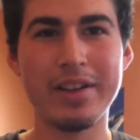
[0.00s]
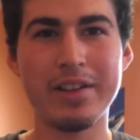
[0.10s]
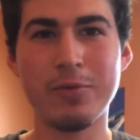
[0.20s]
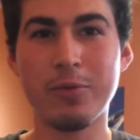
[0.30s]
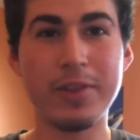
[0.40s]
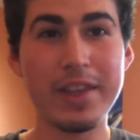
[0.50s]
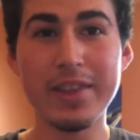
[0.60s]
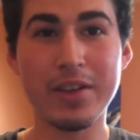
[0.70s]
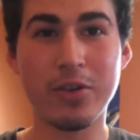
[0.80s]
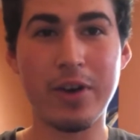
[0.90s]
within
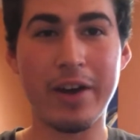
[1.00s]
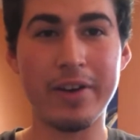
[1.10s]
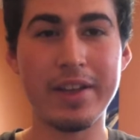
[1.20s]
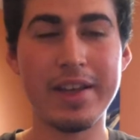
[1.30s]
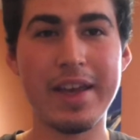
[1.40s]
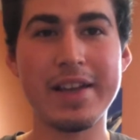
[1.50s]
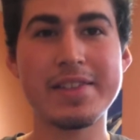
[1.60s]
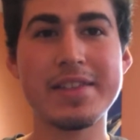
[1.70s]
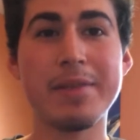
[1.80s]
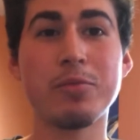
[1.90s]
the crowd,
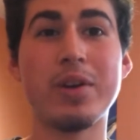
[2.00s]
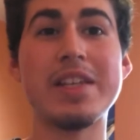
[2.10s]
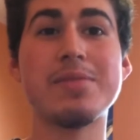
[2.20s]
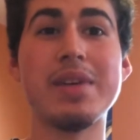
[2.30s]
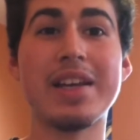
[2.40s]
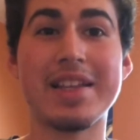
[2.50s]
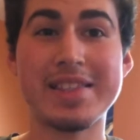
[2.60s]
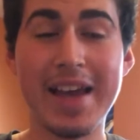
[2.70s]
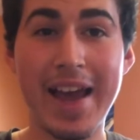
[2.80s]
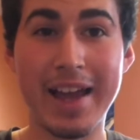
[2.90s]
except when he's being
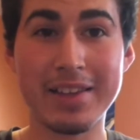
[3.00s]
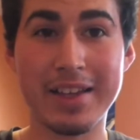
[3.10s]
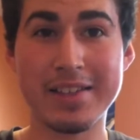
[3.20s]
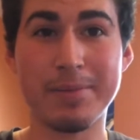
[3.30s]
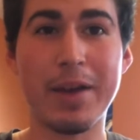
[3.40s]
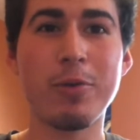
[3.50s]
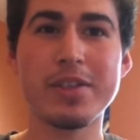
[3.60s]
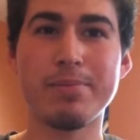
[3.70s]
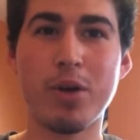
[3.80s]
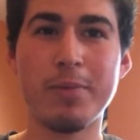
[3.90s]
attacked, except that
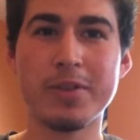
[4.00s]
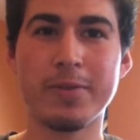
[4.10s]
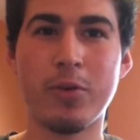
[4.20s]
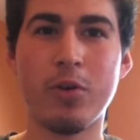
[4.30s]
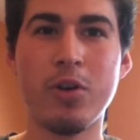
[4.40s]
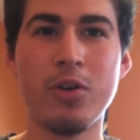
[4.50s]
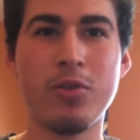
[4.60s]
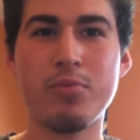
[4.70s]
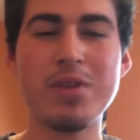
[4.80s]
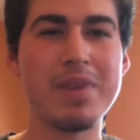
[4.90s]
wasn't purposeful,
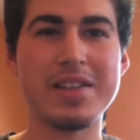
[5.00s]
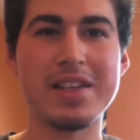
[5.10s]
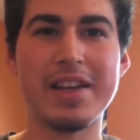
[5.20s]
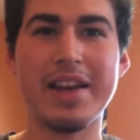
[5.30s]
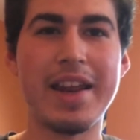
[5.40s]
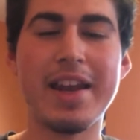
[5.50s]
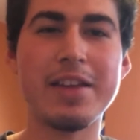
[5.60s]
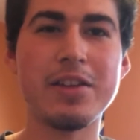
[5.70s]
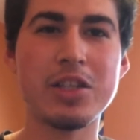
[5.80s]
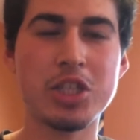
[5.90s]
premeditated in any
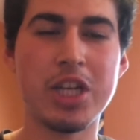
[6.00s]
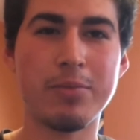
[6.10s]
shape or